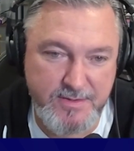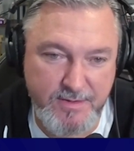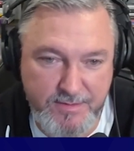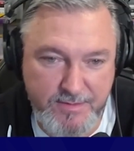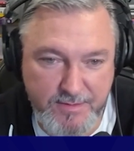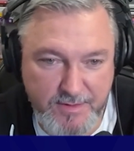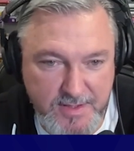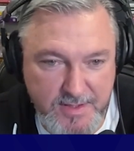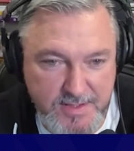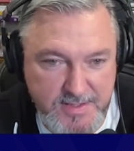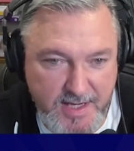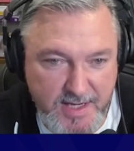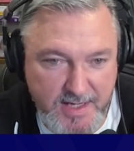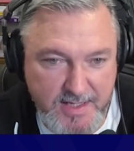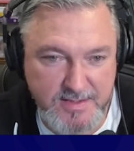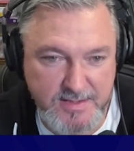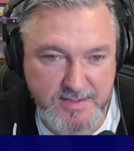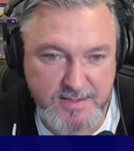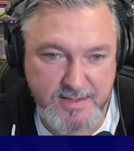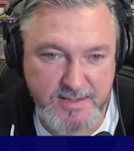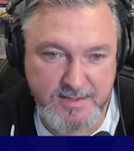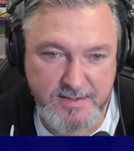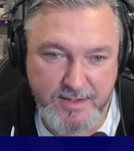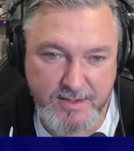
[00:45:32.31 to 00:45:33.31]
So 30
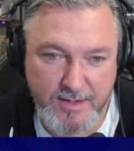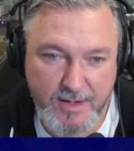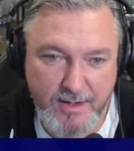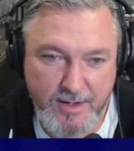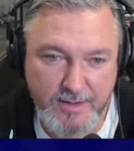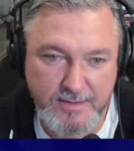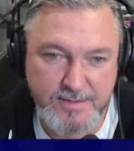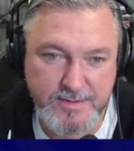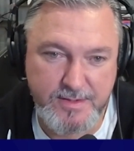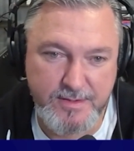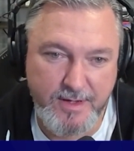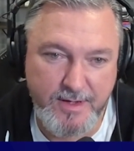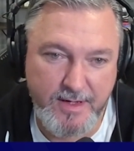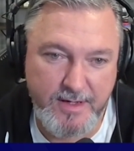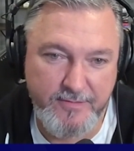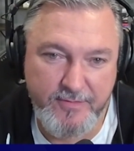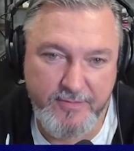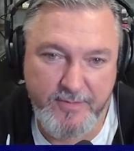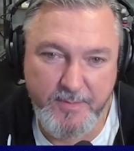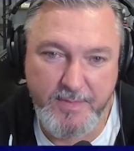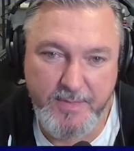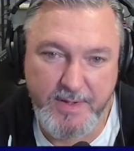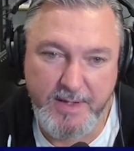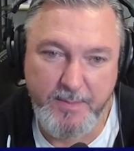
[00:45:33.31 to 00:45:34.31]
seconds is a non-starter
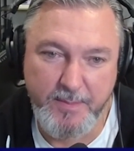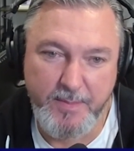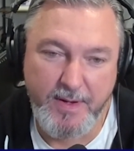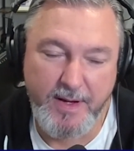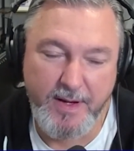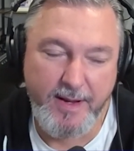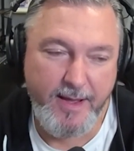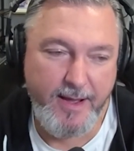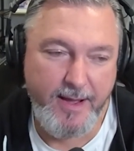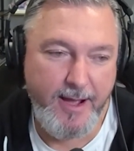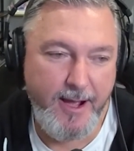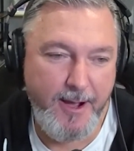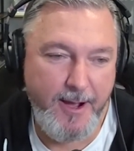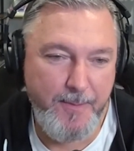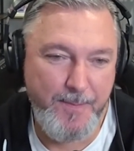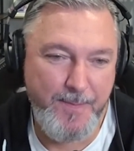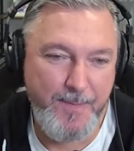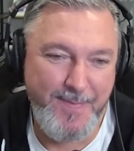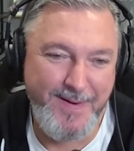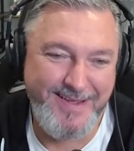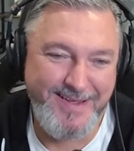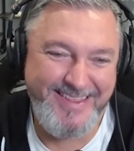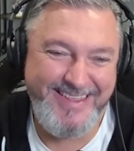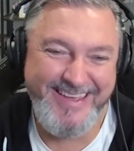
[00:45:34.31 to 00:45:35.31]
for me. But
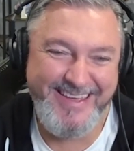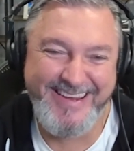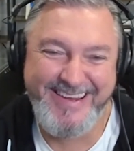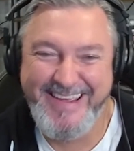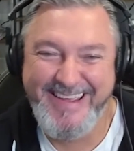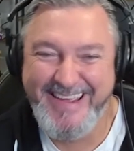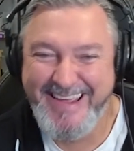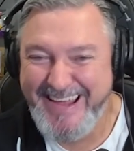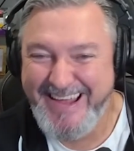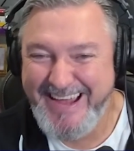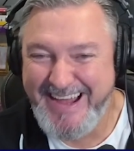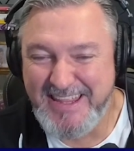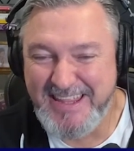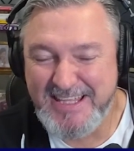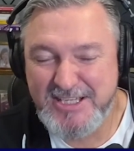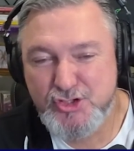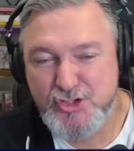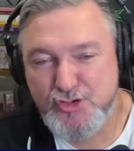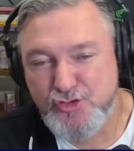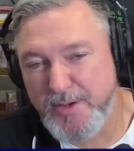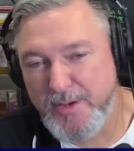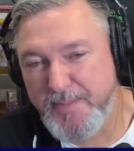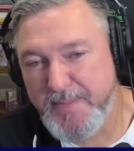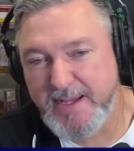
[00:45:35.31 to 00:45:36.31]
I think
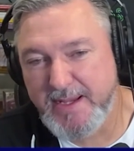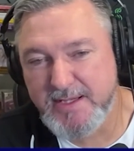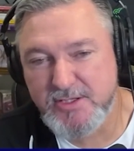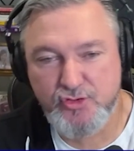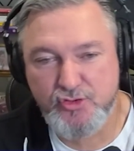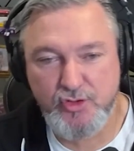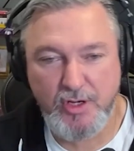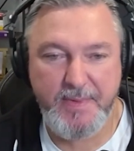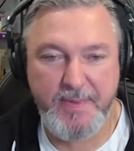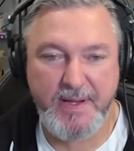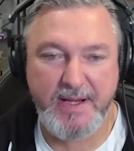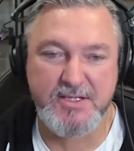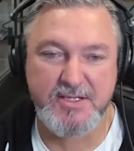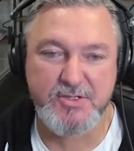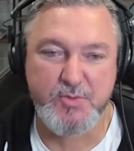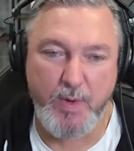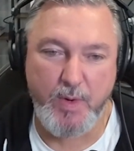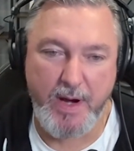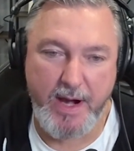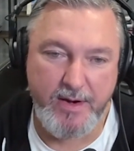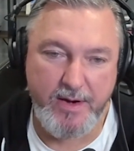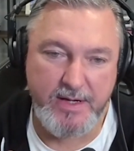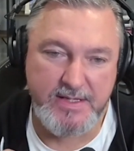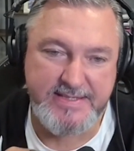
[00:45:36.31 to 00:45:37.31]
streaming is
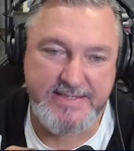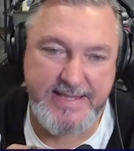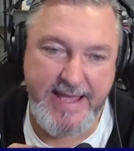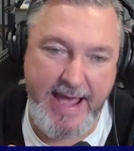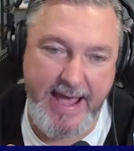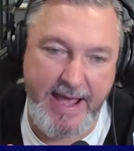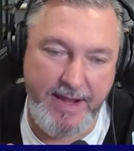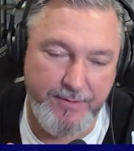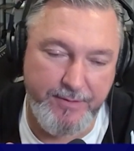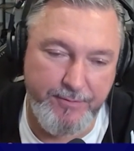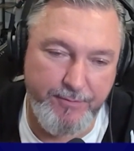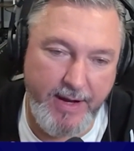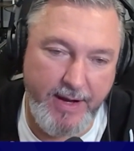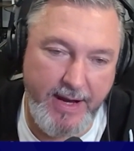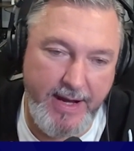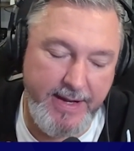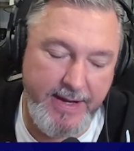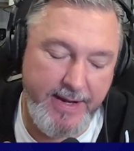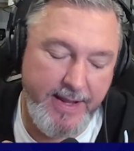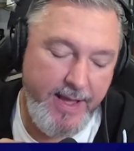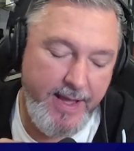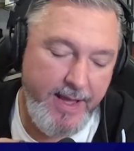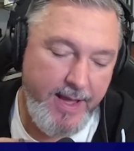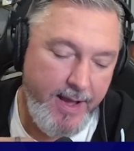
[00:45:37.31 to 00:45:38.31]
where it's at,
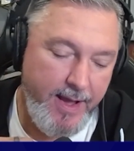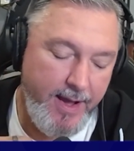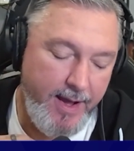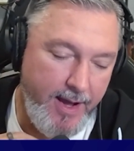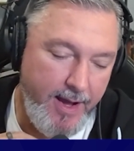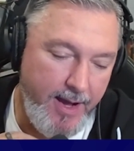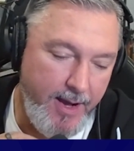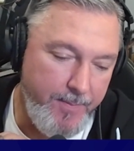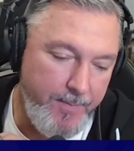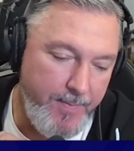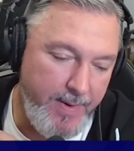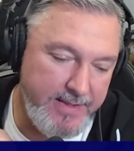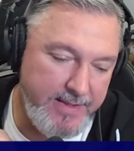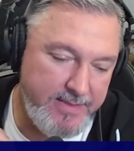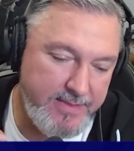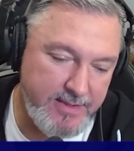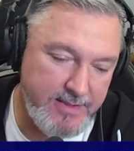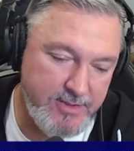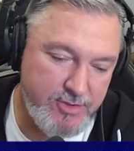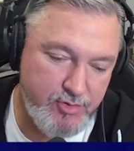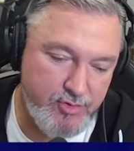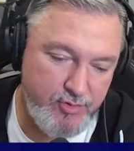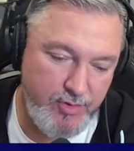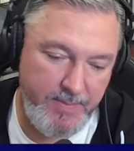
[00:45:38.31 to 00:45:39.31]
right? I
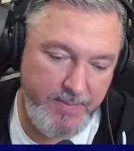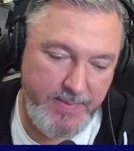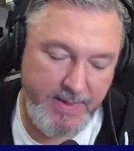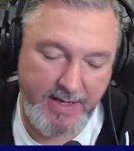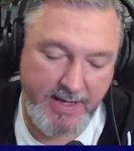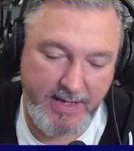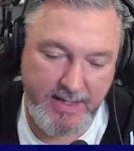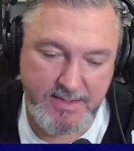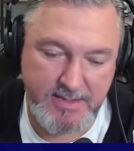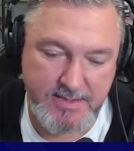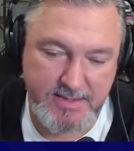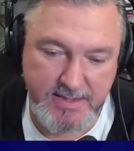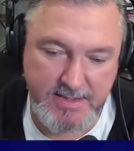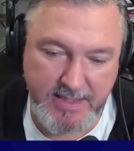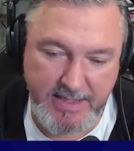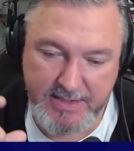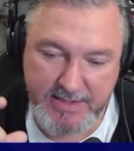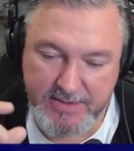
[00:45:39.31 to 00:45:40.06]
think streaming is